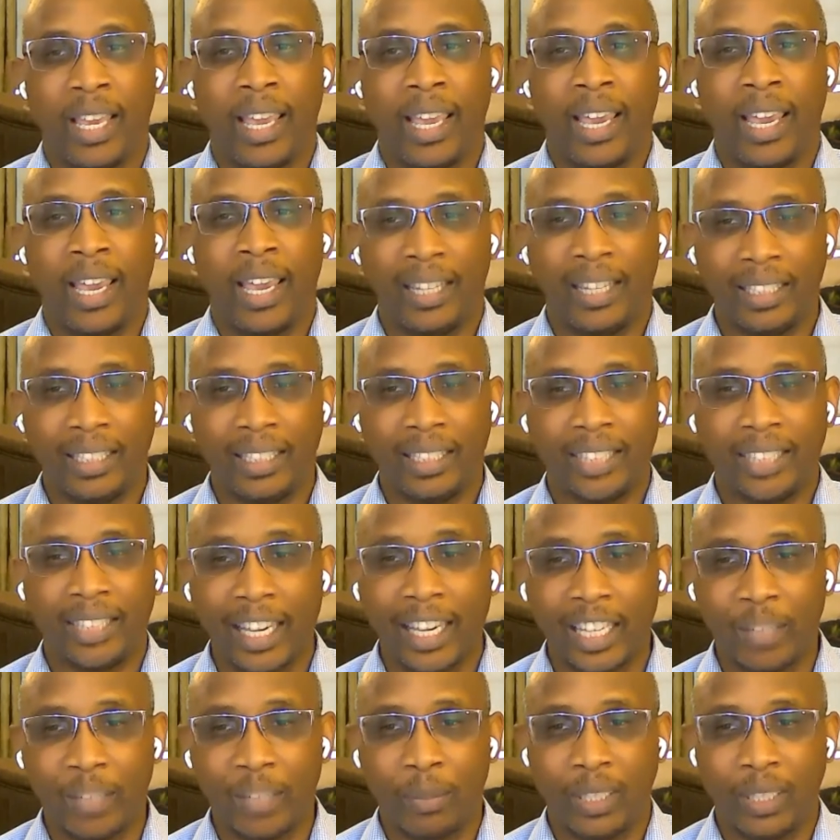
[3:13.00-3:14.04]
And then the
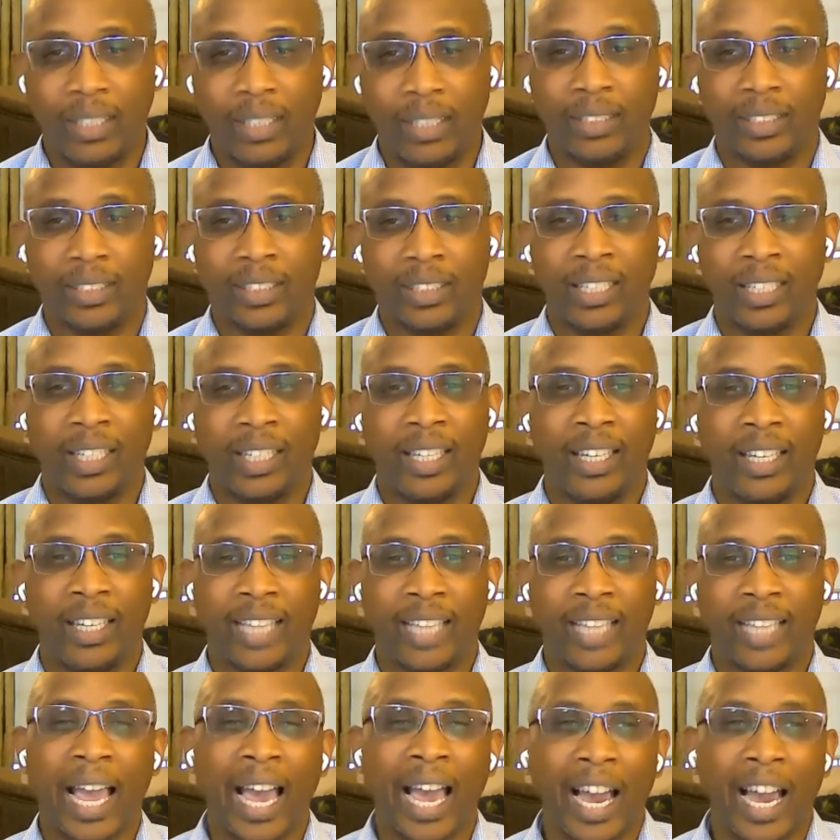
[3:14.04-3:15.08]
second piece is
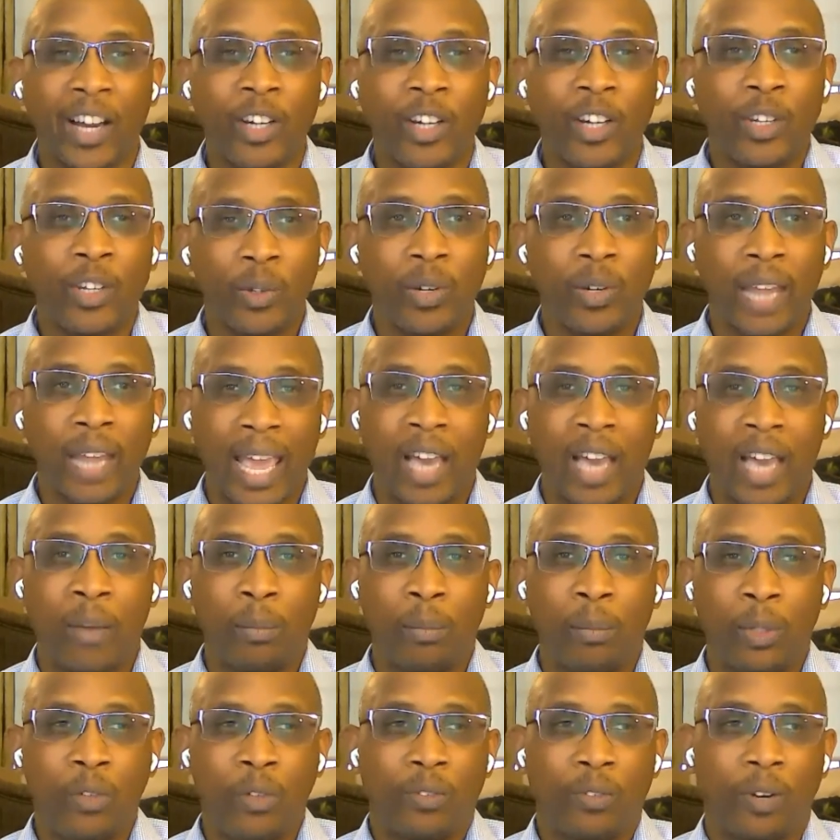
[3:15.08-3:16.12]
how do you now
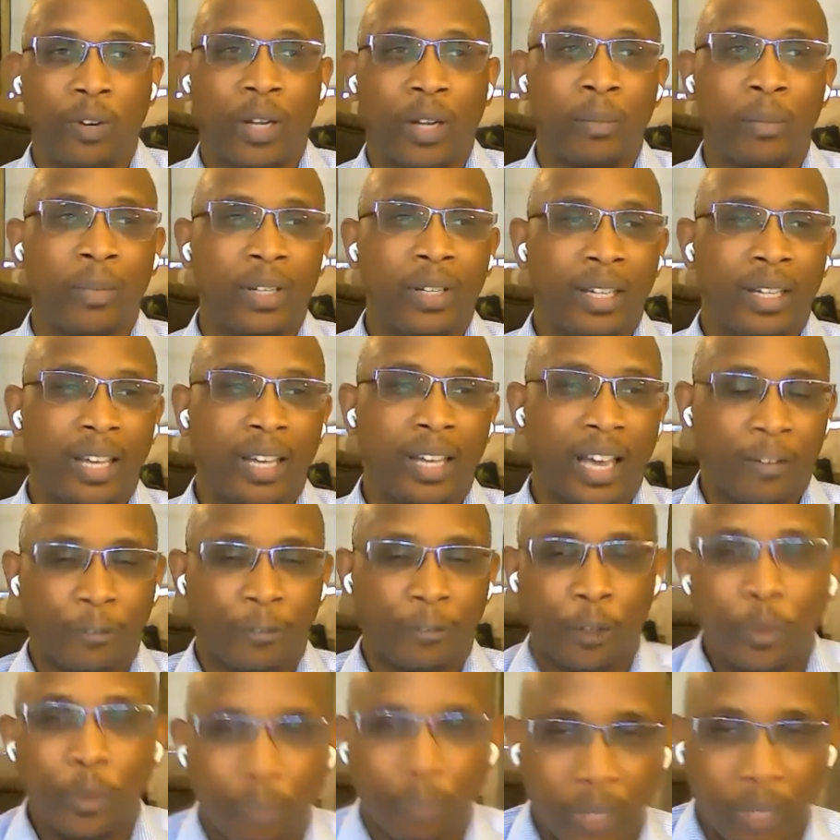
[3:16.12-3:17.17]
move from a
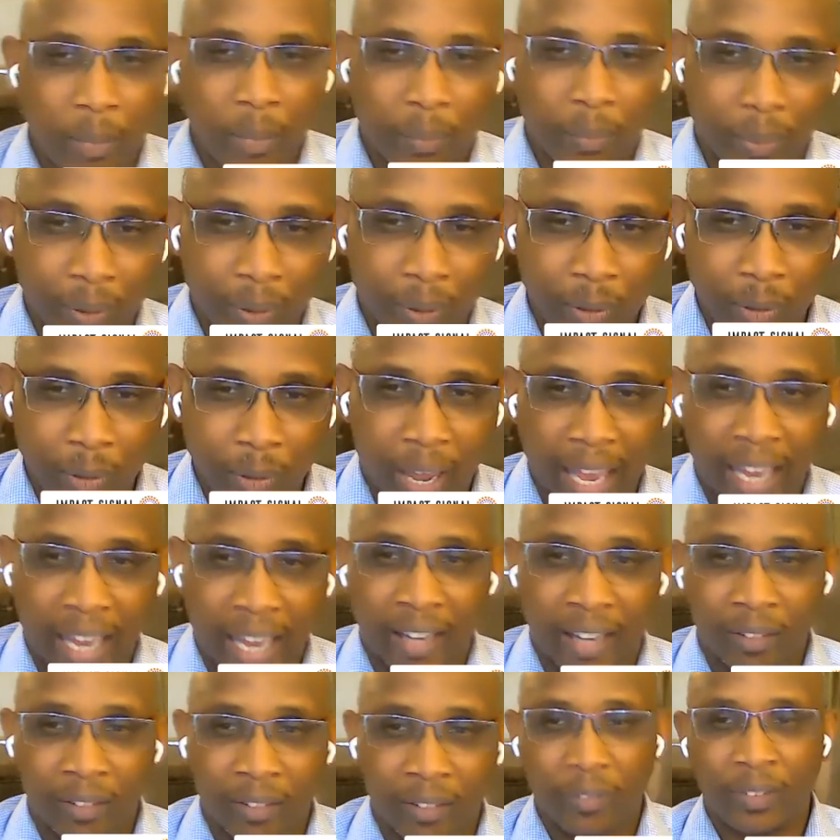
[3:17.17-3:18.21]
few people who
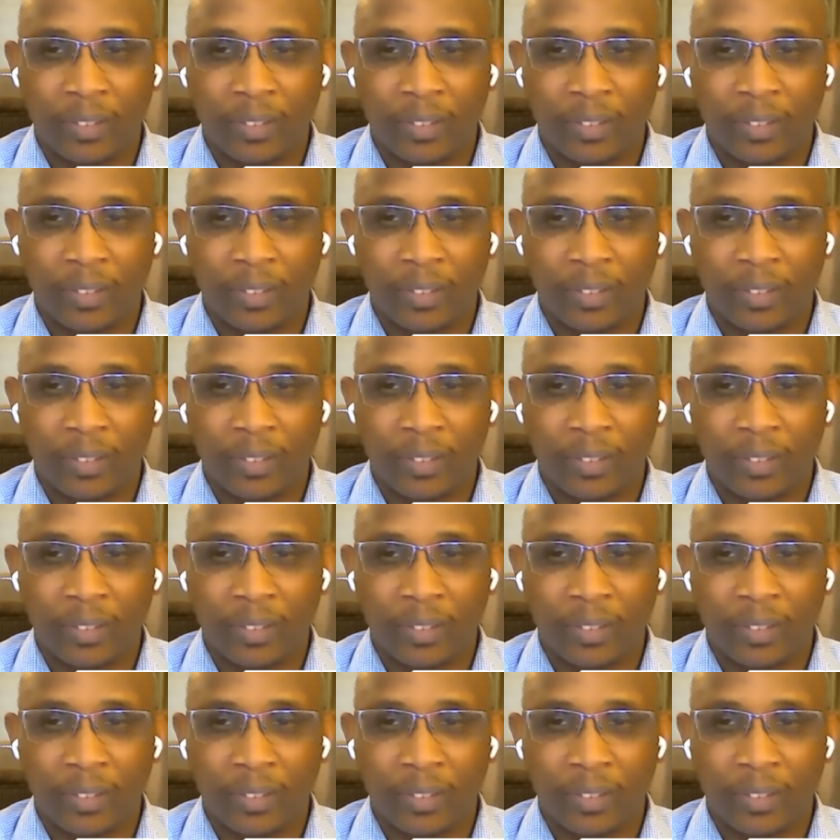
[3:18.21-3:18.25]
have